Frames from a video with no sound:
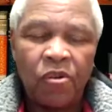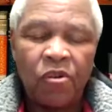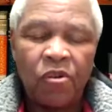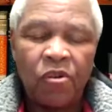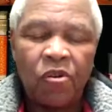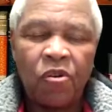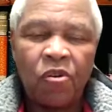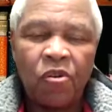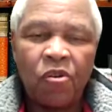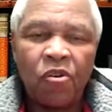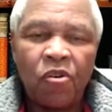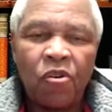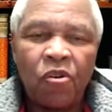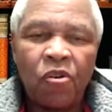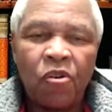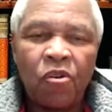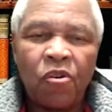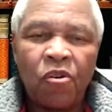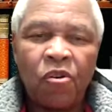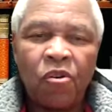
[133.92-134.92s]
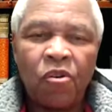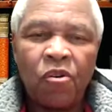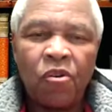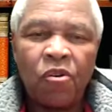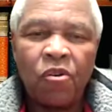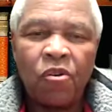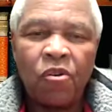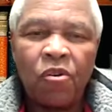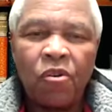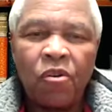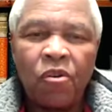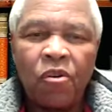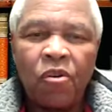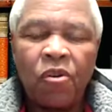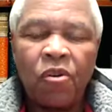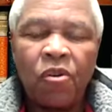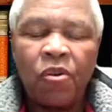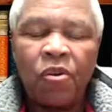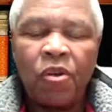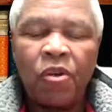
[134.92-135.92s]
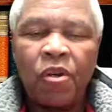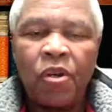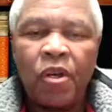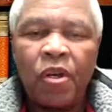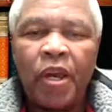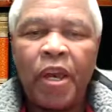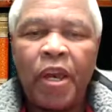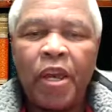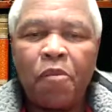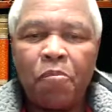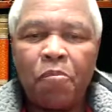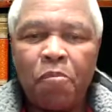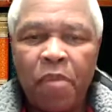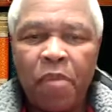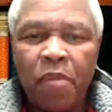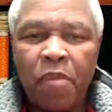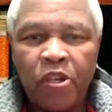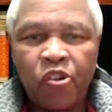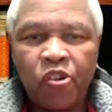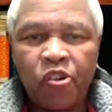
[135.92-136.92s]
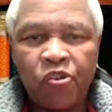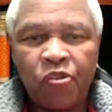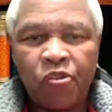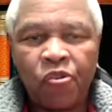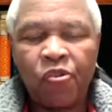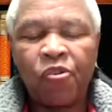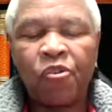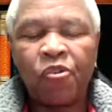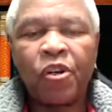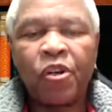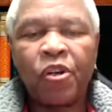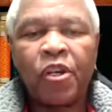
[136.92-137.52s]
Or a mentor